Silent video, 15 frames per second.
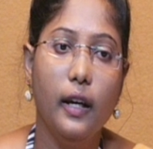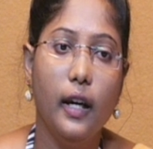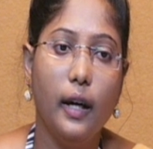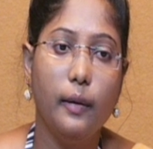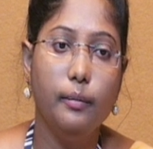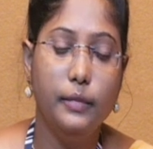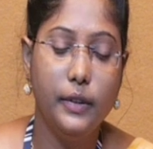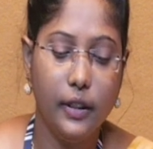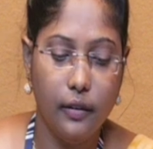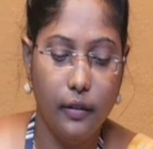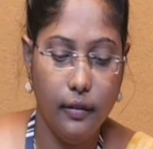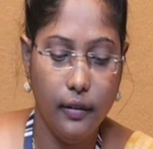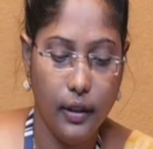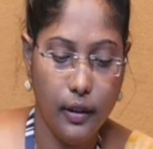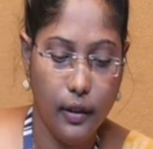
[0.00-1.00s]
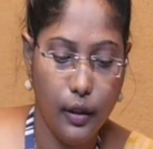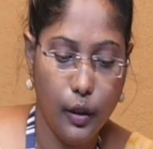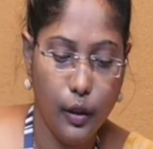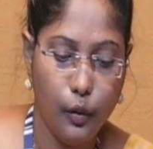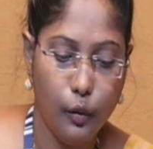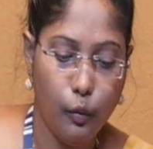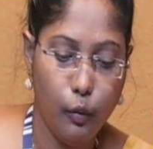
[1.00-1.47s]
observed
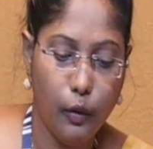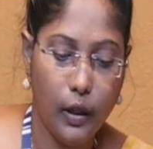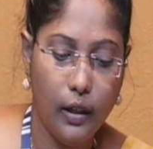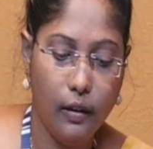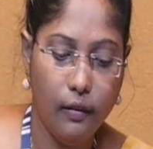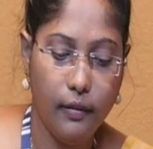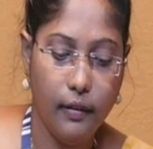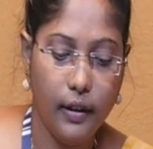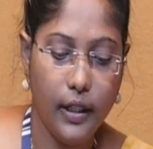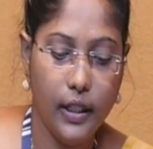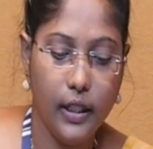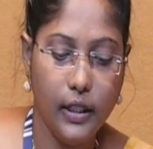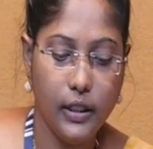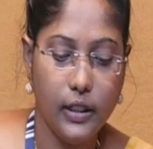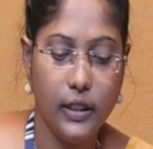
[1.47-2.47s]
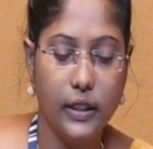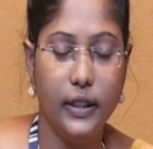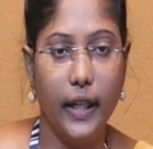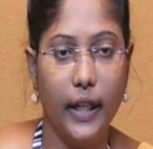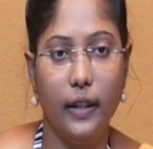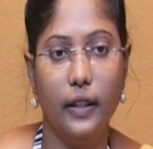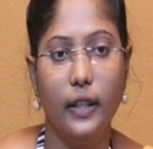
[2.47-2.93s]
12 is
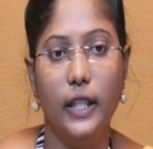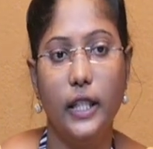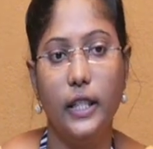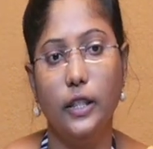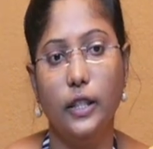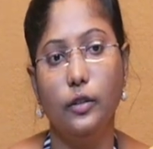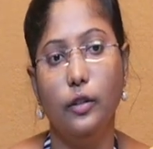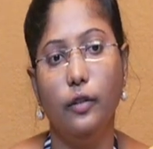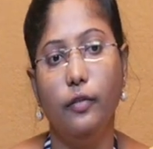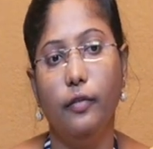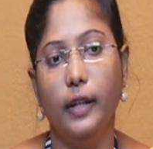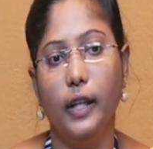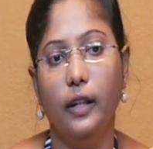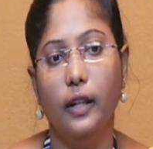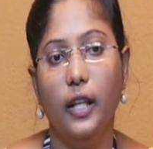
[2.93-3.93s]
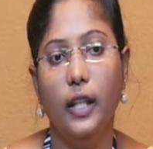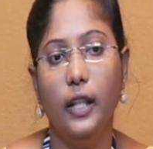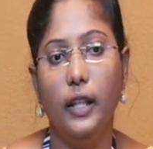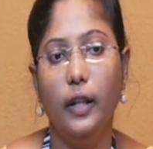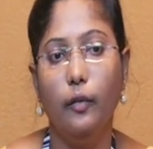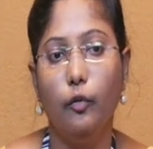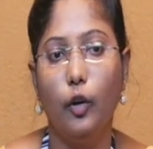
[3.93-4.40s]
there distance of 5.
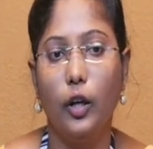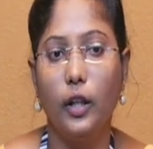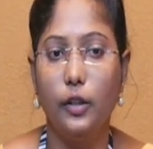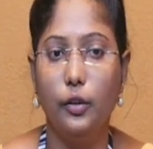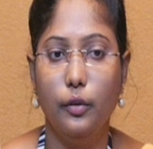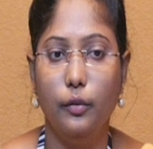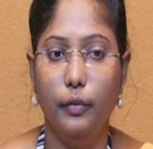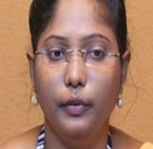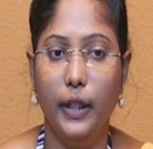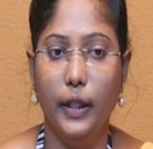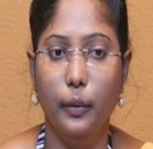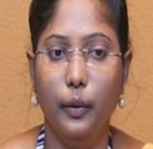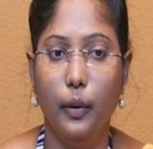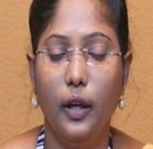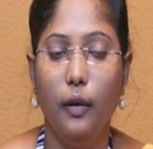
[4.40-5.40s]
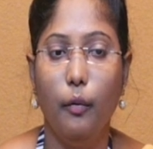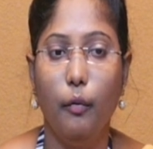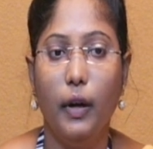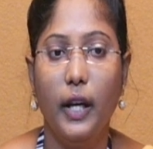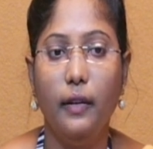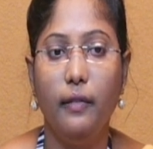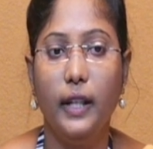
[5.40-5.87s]
Then what should we do?
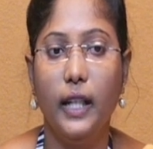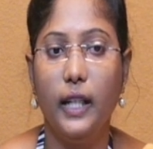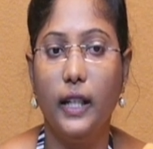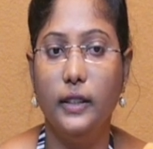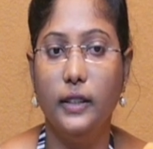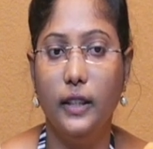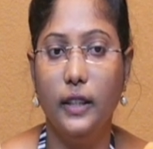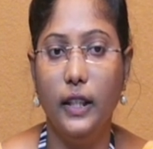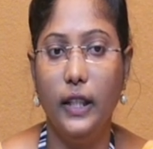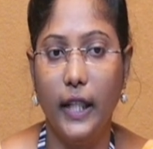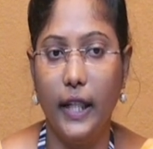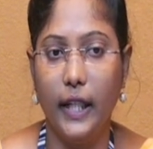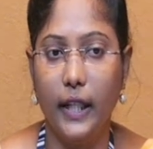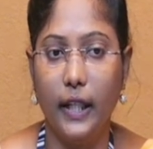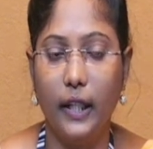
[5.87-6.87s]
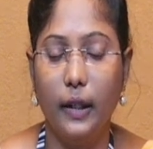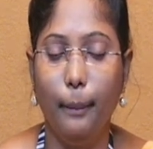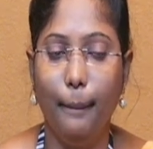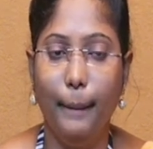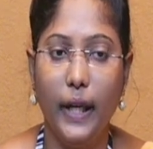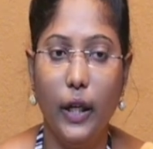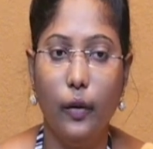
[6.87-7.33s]
Why we considered 18?
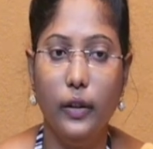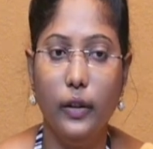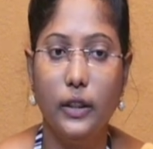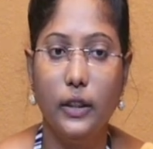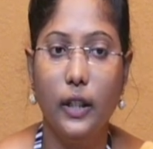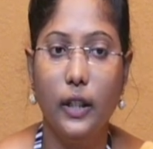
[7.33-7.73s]
Because